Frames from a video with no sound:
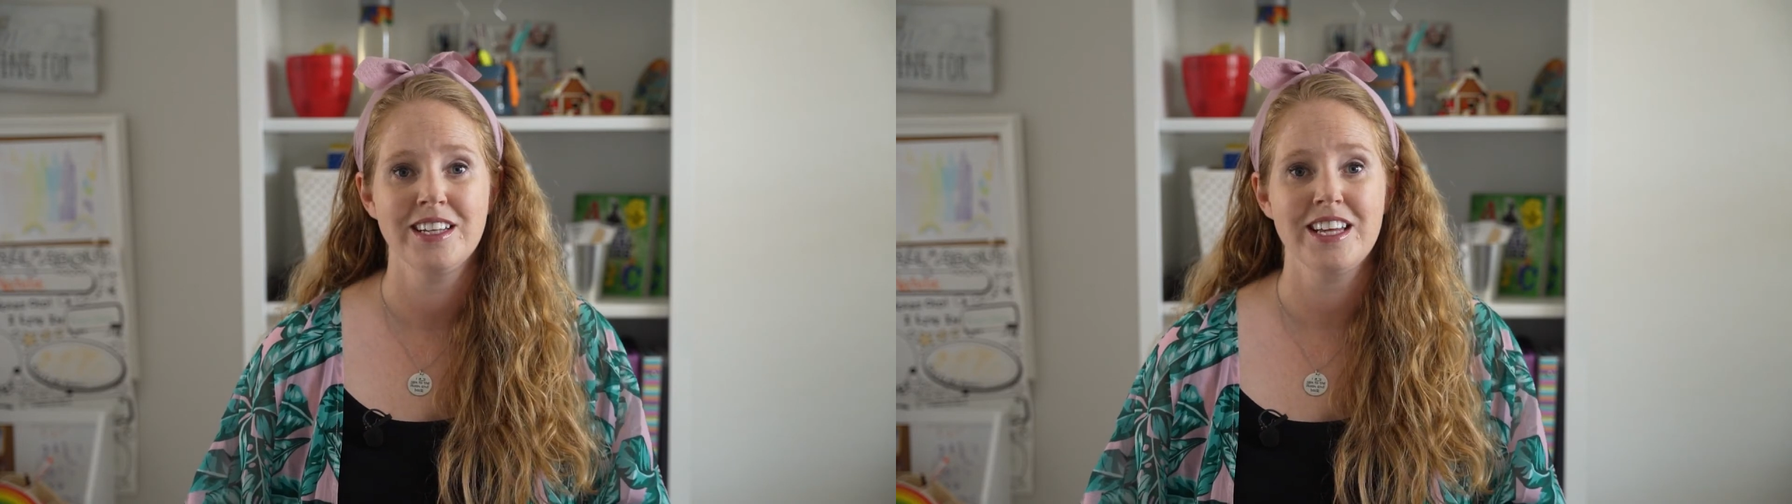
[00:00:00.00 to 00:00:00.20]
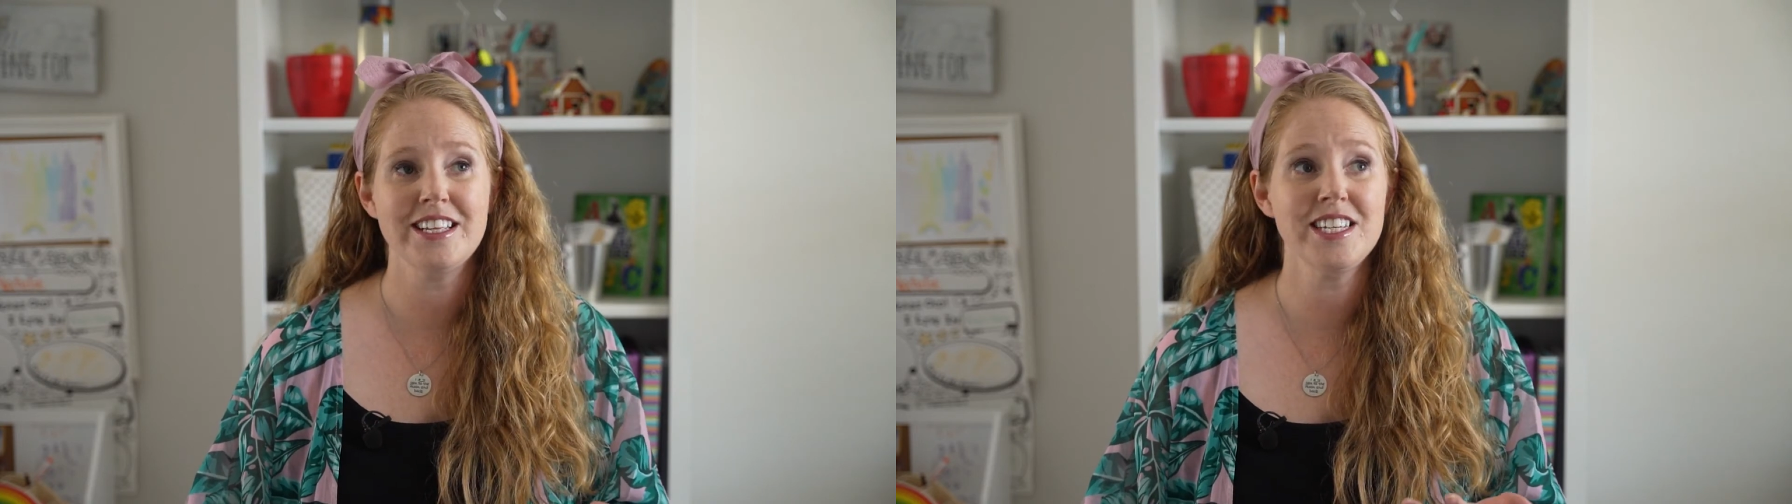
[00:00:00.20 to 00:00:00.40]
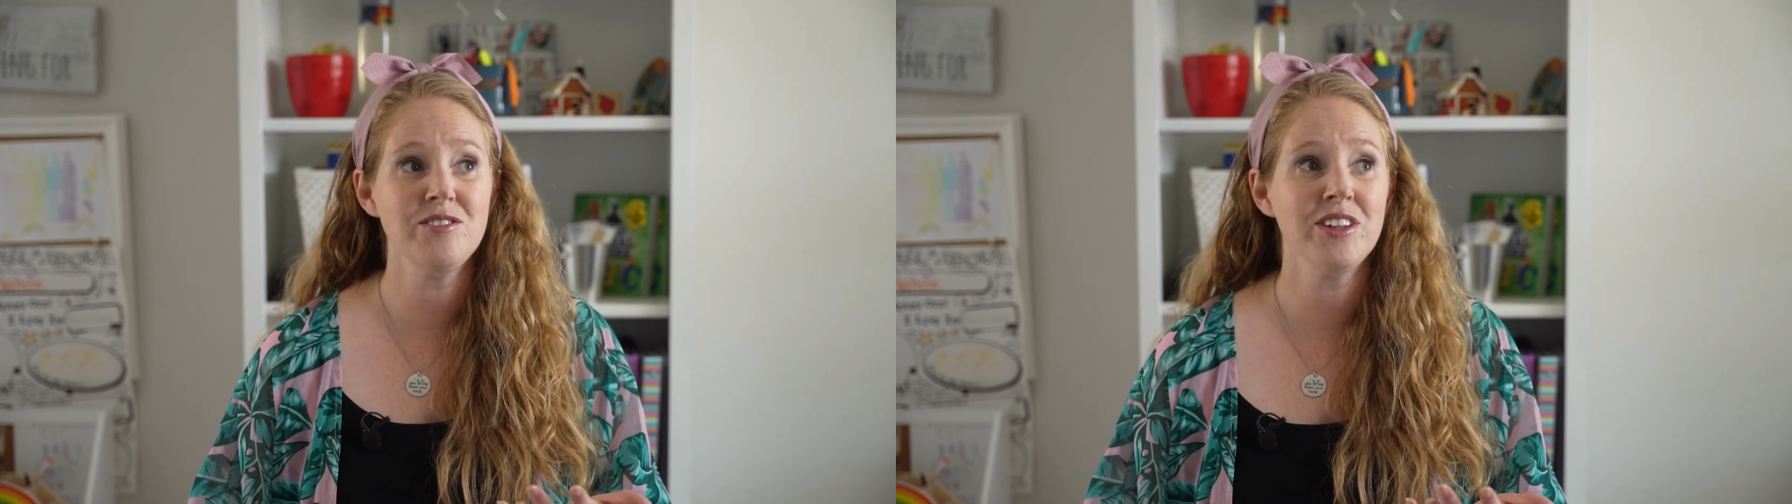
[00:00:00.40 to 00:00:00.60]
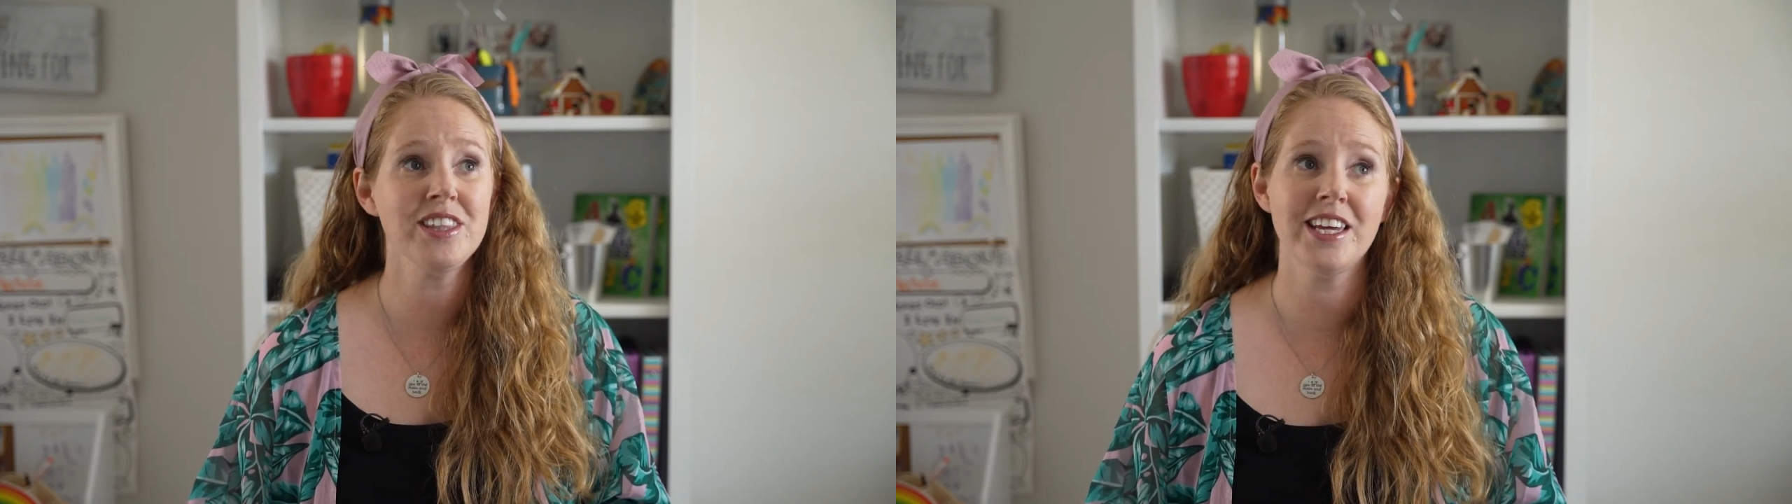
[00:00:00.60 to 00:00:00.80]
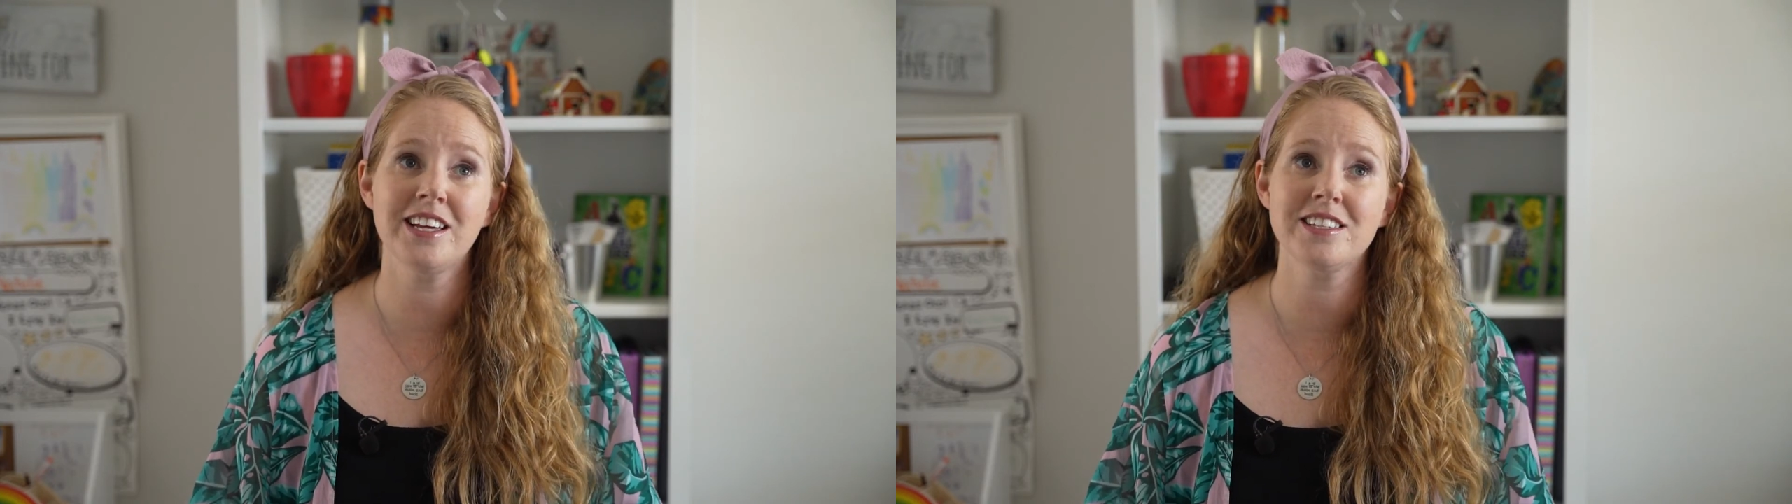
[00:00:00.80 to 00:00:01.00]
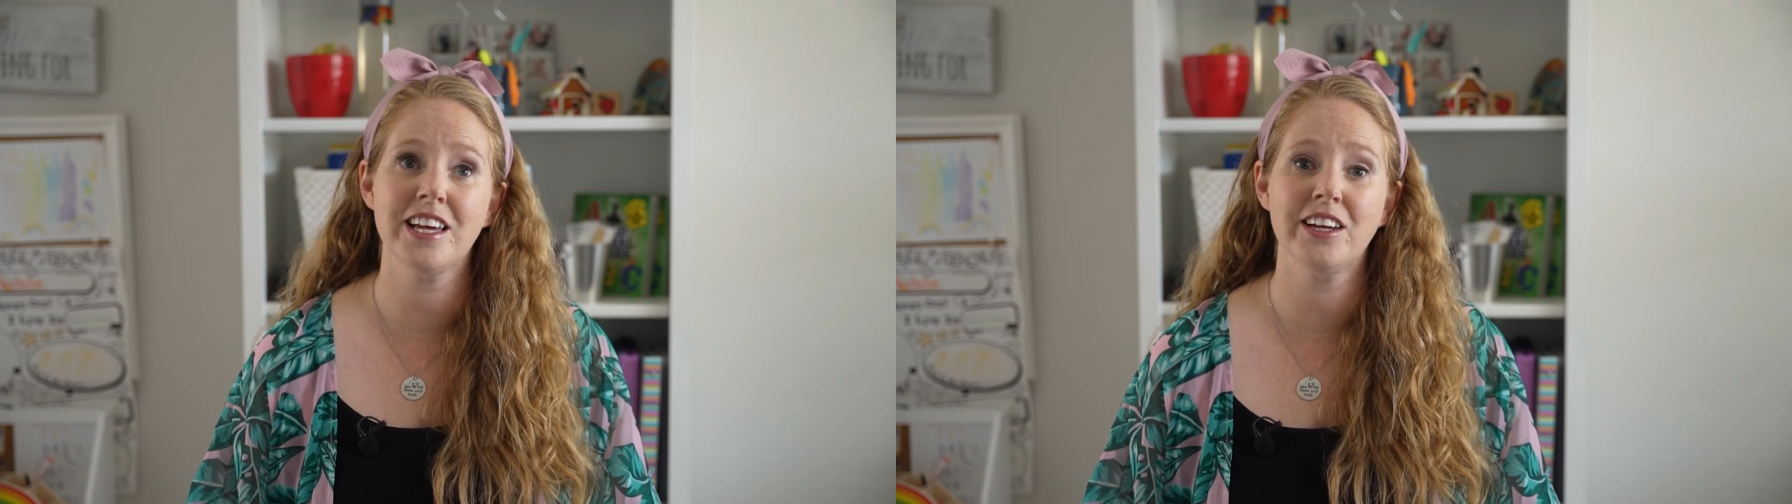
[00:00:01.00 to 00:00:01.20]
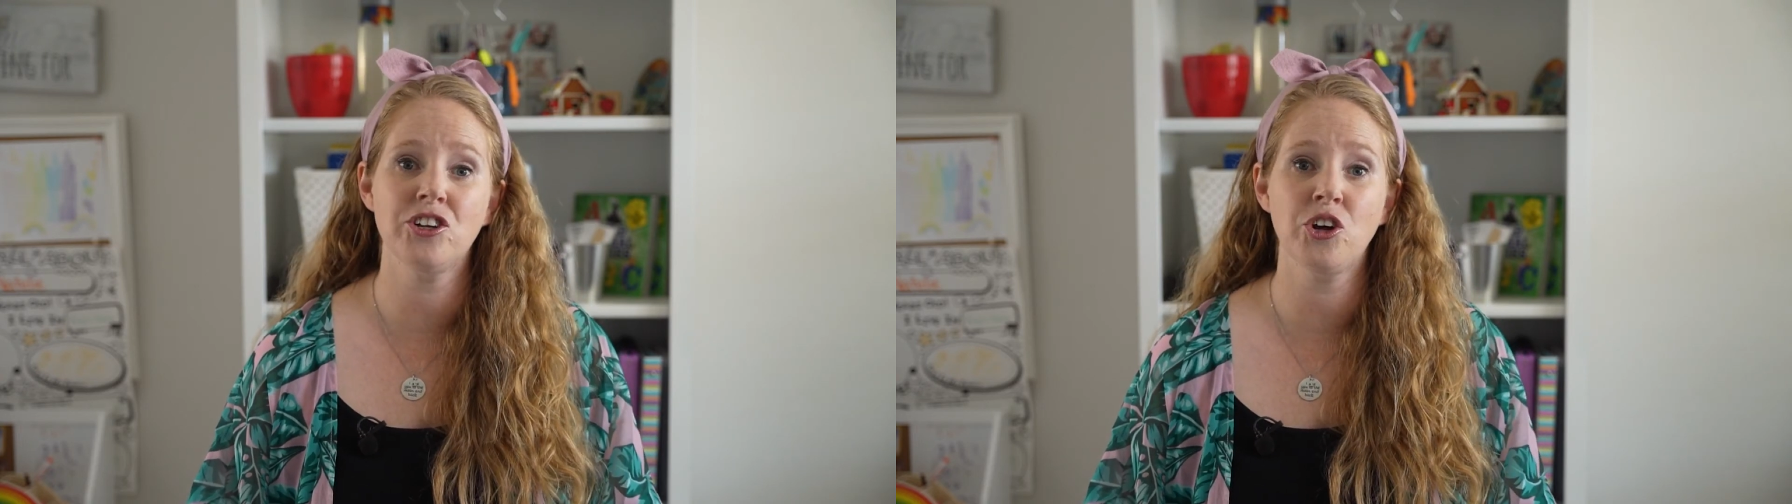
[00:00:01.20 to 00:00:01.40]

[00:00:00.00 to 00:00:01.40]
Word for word: It's even things like